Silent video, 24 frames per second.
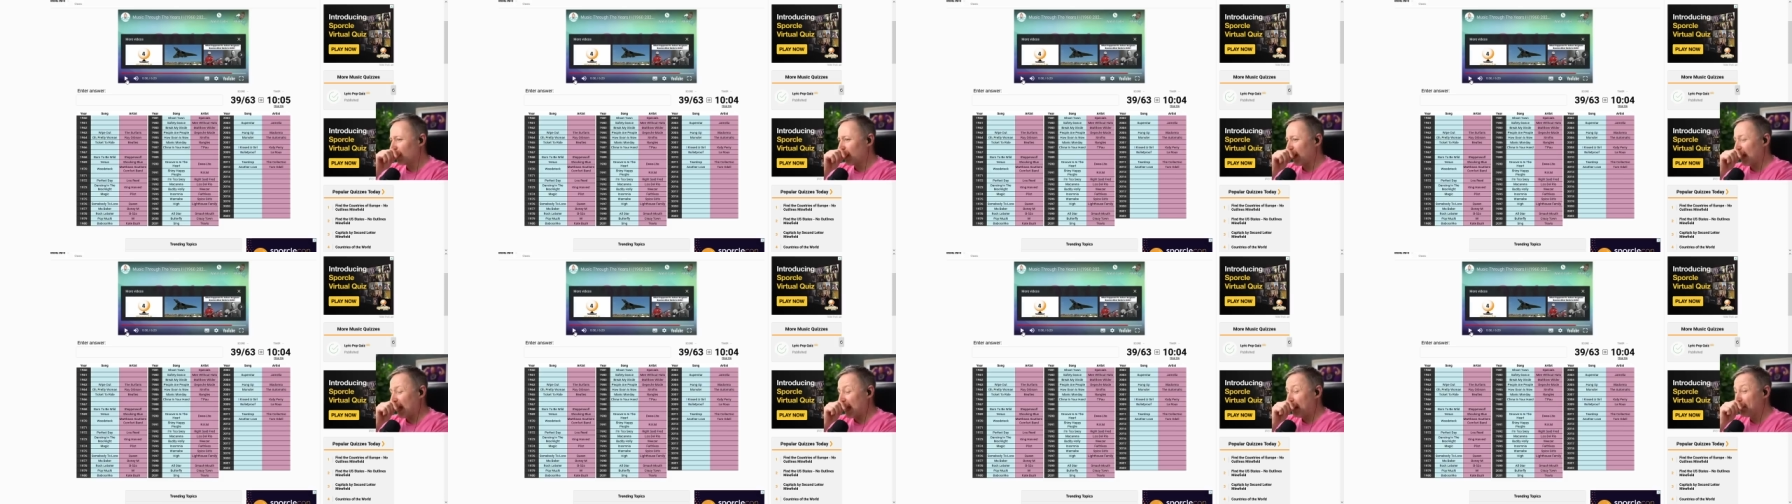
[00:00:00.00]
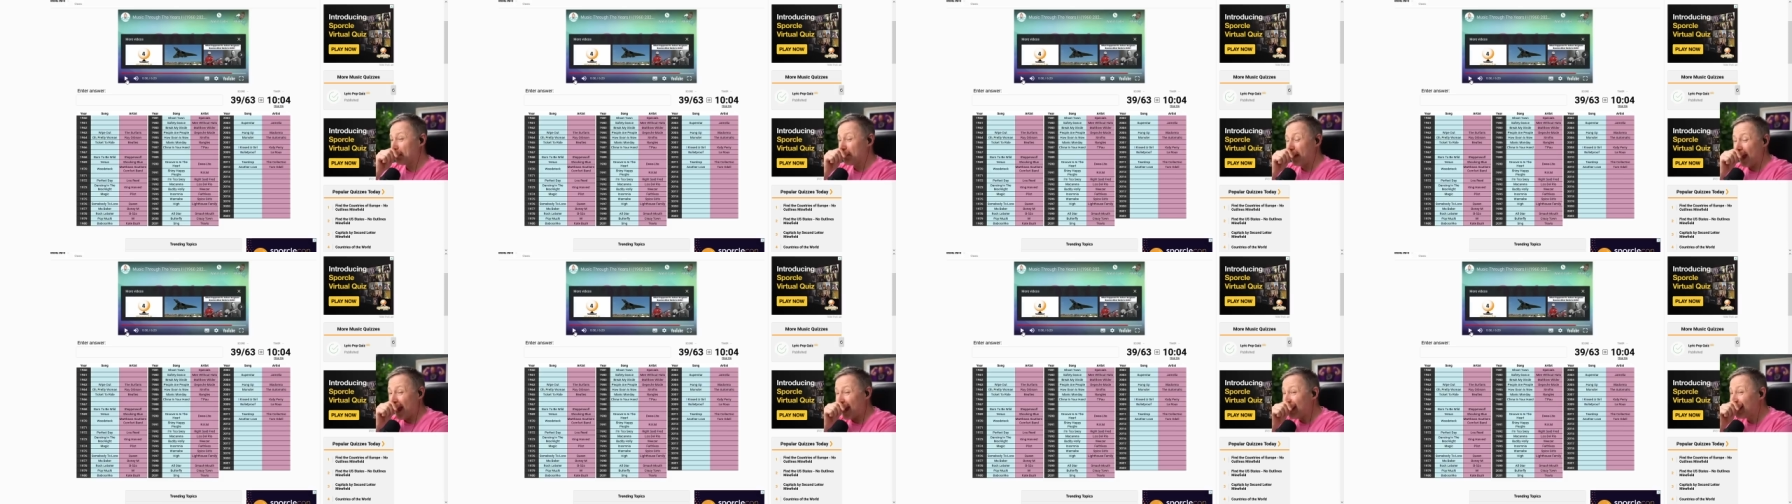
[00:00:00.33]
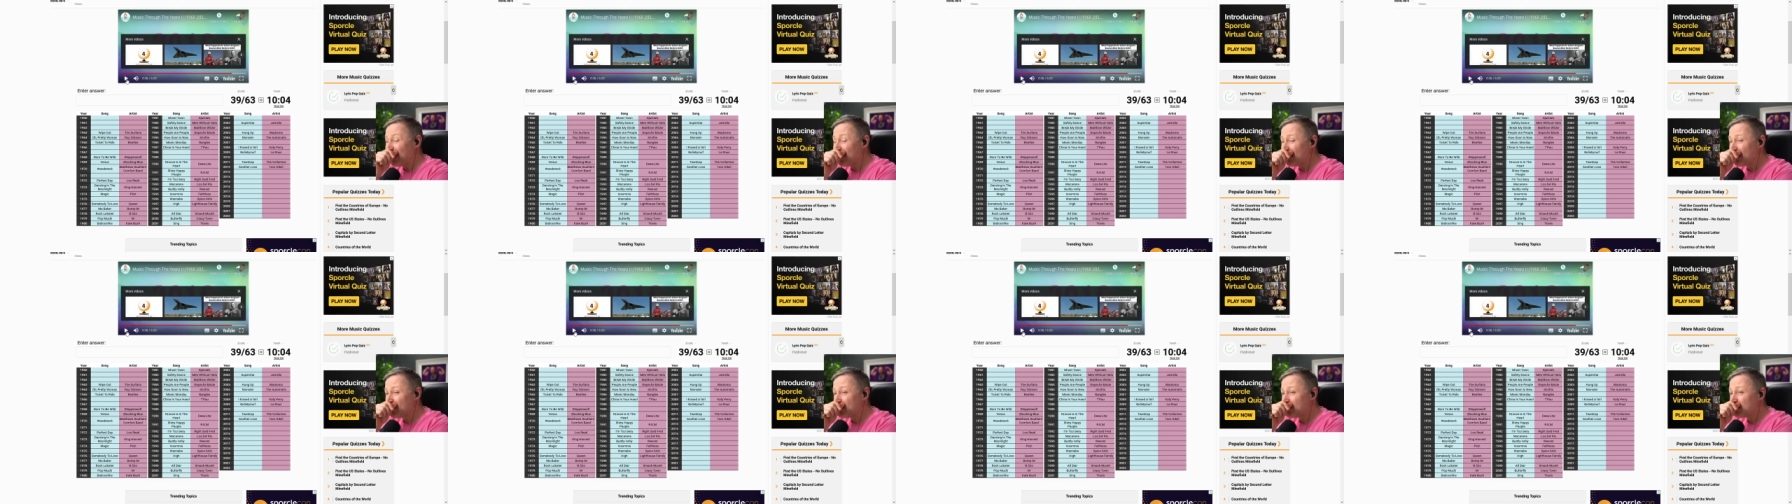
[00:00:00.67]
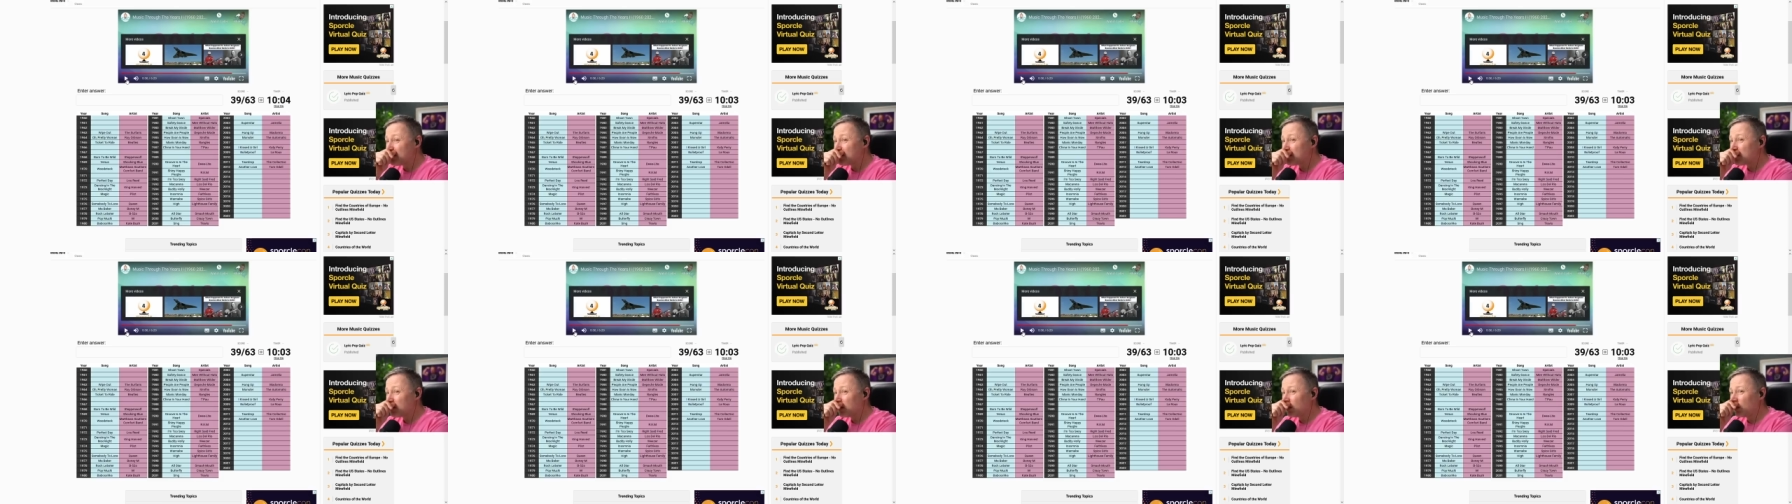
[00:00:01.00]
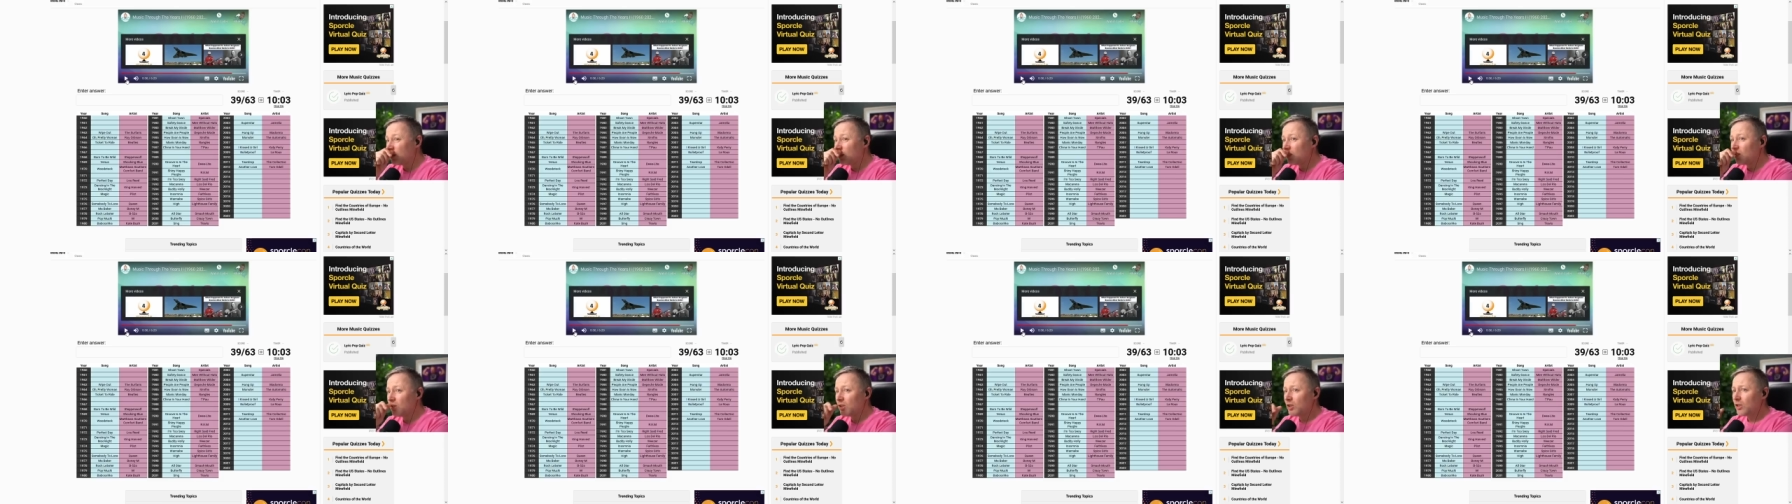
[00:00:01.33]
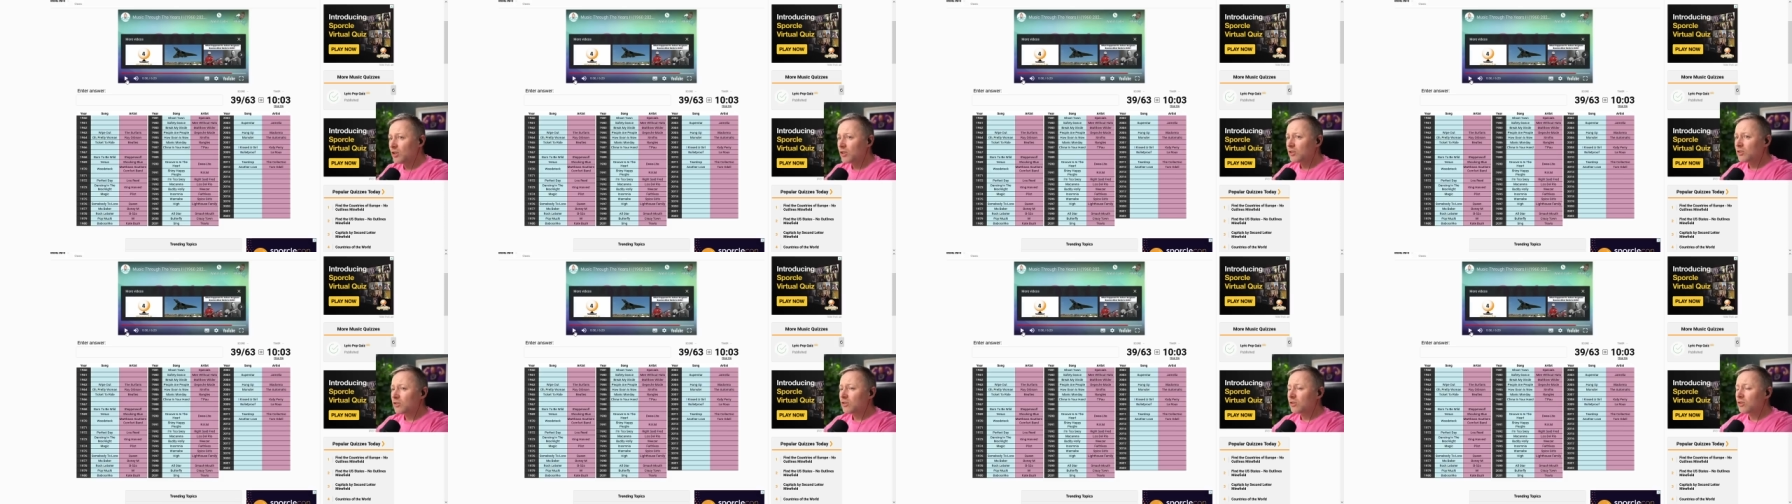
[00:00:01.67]
Amen.
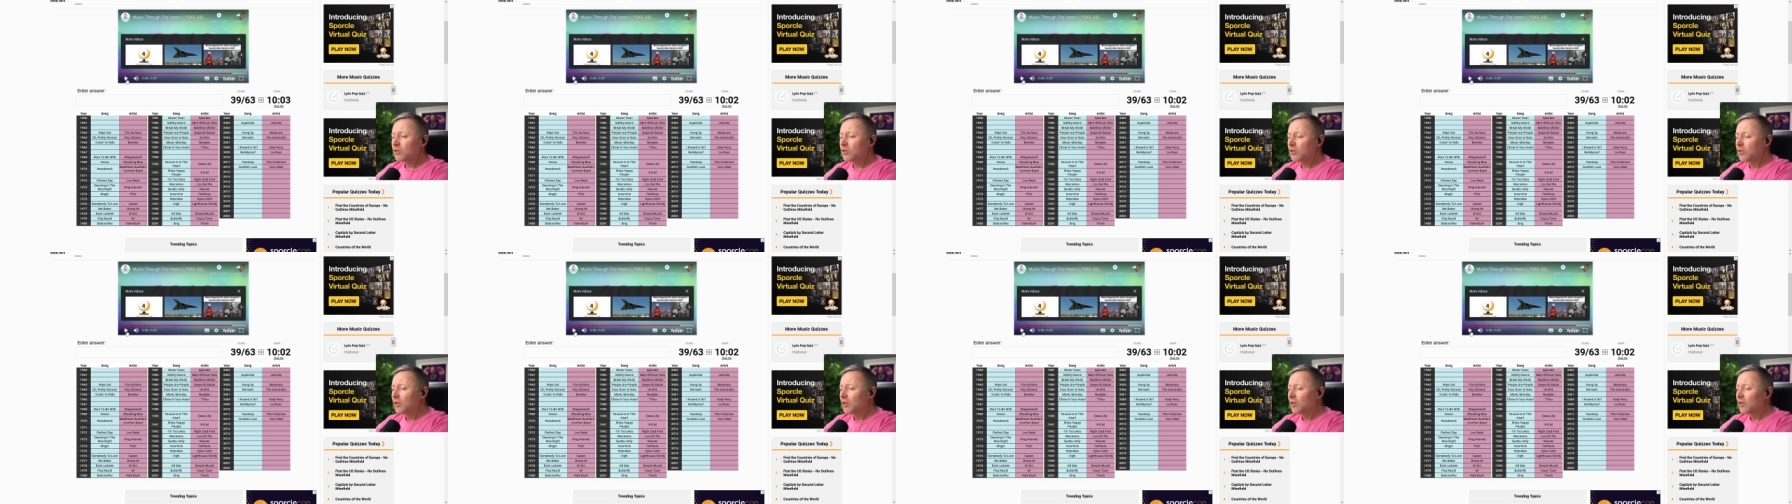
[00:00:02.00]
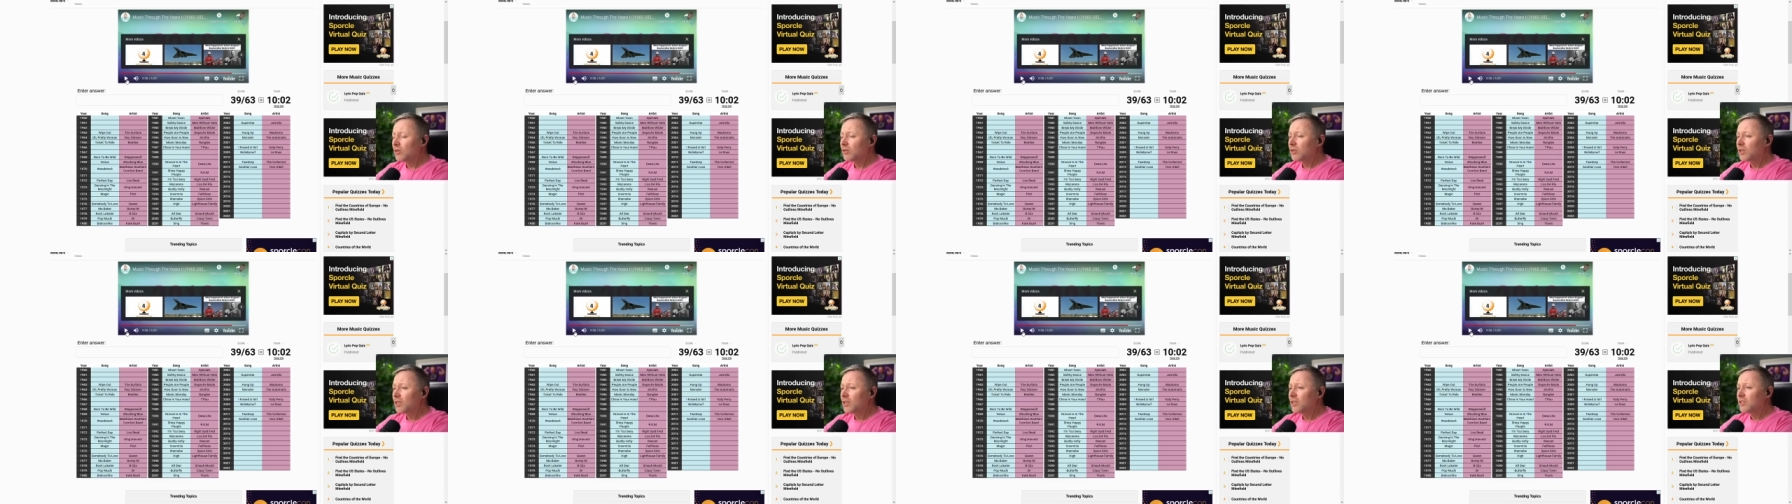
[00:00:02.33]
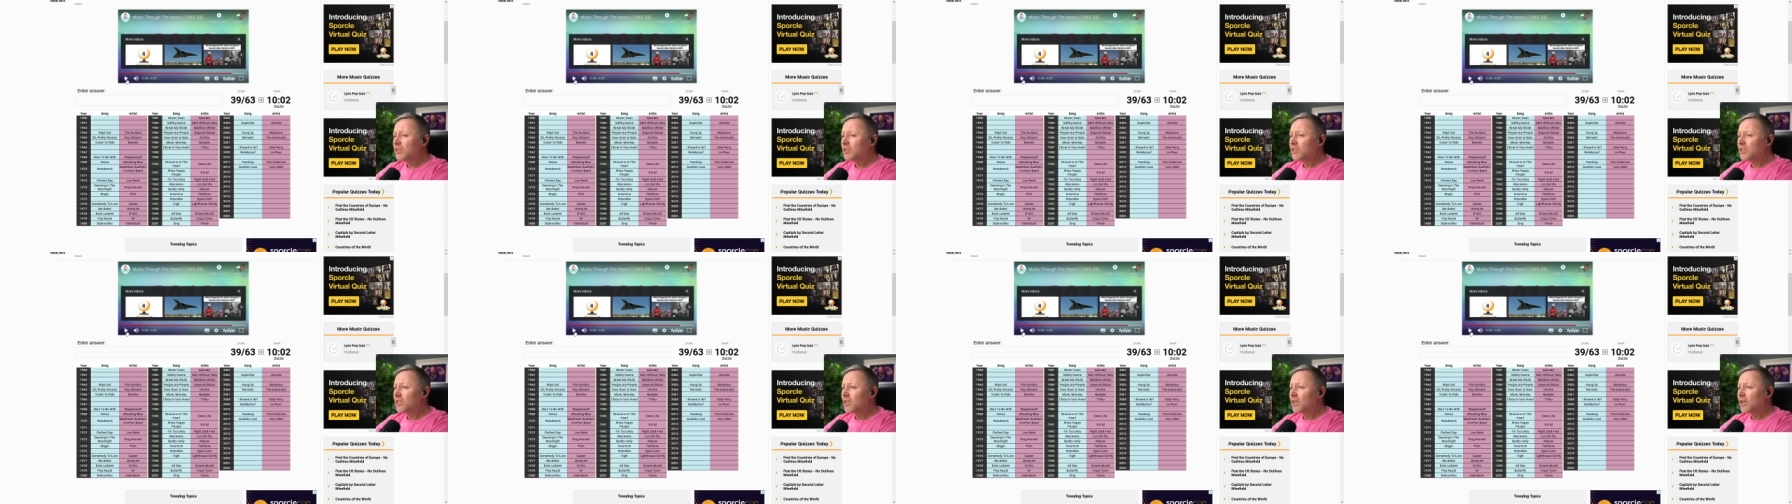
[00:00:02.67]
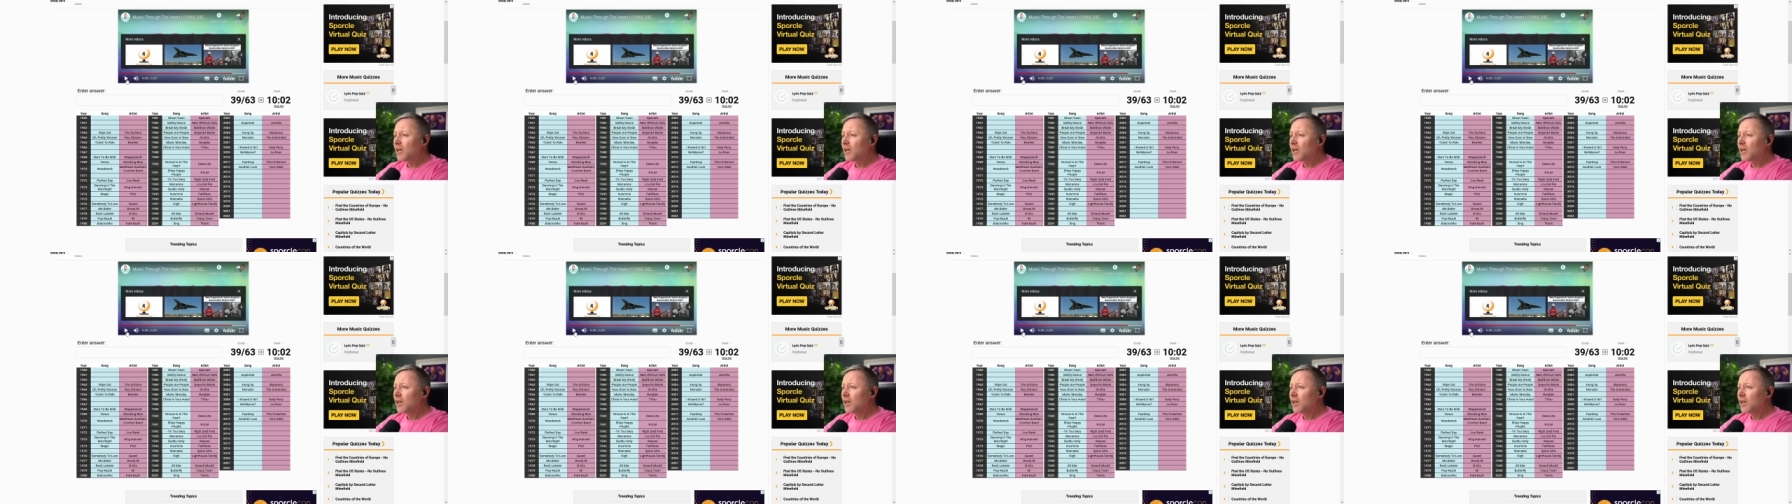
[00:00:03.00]
Children, I